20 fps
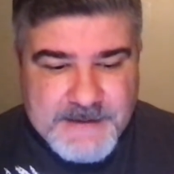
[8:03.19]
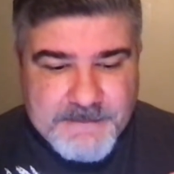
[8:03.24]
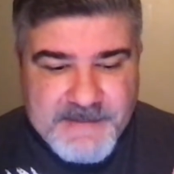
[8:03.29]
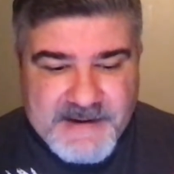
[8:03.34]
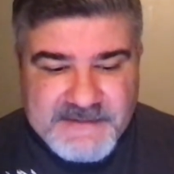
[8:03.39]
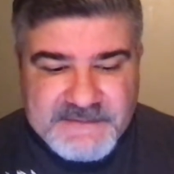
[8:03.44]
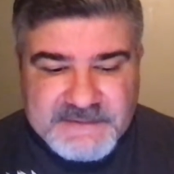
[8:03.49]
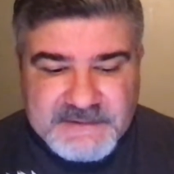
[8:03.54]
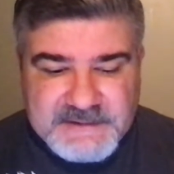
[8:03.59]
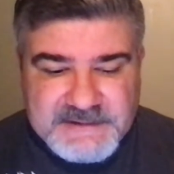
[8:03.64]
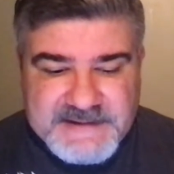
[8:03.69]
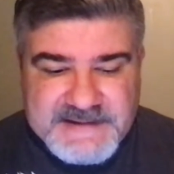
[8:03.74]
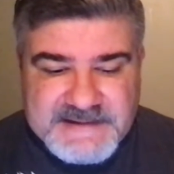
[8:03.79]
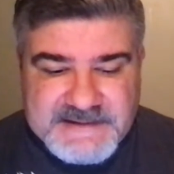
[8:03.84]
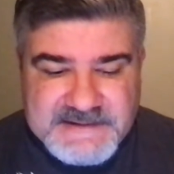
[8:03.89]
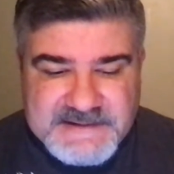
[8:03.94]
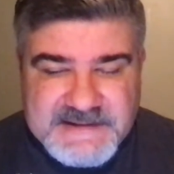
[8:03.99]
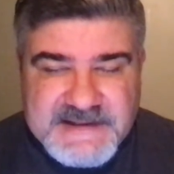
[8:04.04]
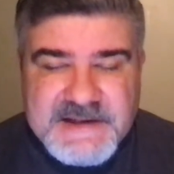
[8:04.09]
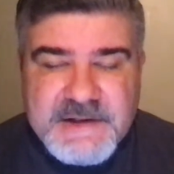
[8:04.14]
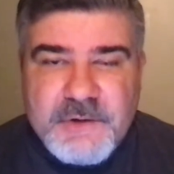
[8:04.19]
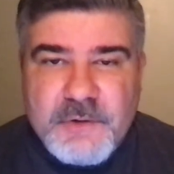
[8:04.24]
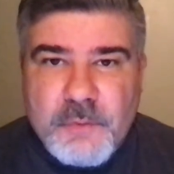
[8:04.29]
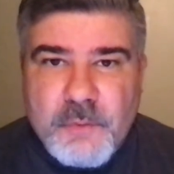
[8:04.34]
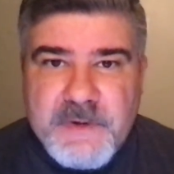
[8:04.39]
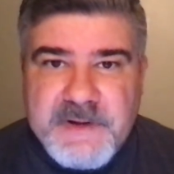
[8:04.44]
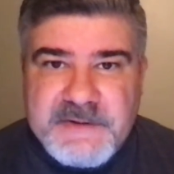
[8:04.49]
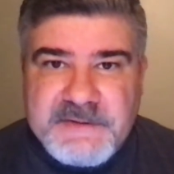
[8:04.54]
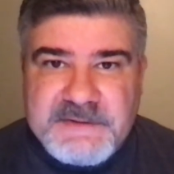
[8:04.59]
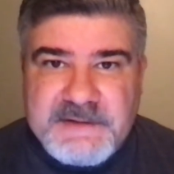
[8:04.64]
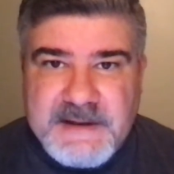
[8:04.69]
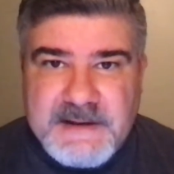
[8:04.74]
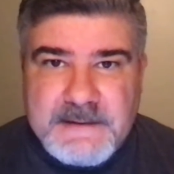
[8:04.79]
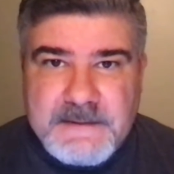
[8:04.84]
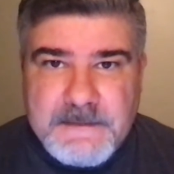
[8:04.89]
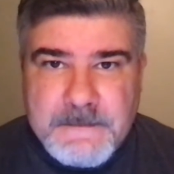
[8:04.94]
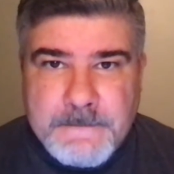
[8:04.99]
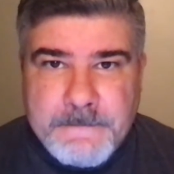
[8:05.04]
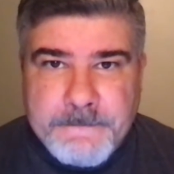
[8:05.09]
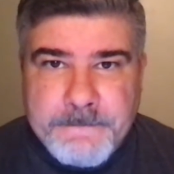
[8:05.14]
Basically, deal with sin.